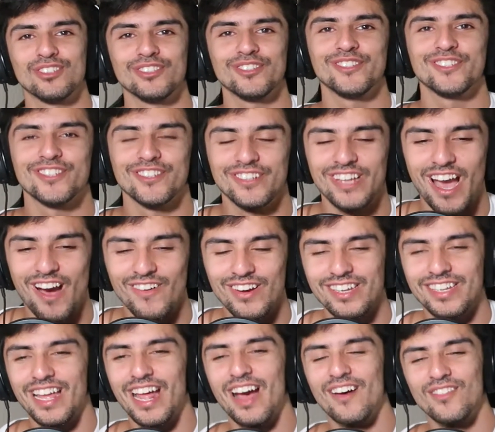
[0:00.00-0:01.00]
dude, so now
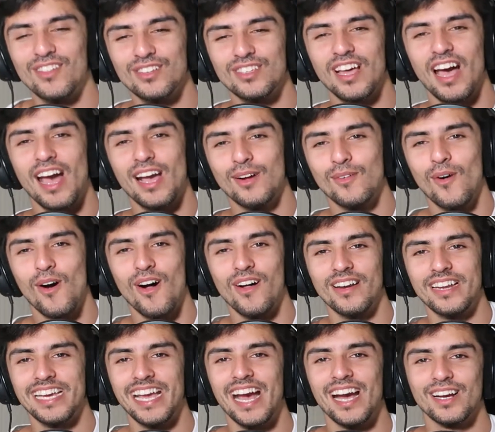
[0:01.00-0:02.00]
we can have those high
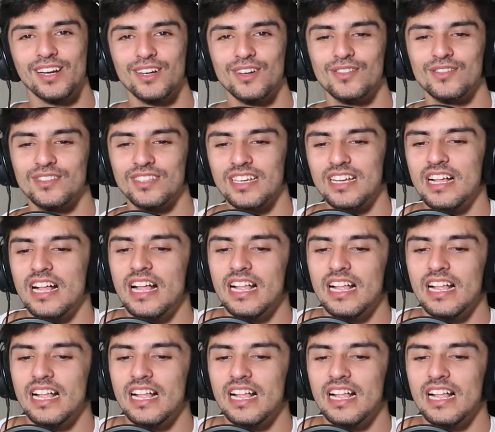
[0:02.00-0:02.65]
quality echoes.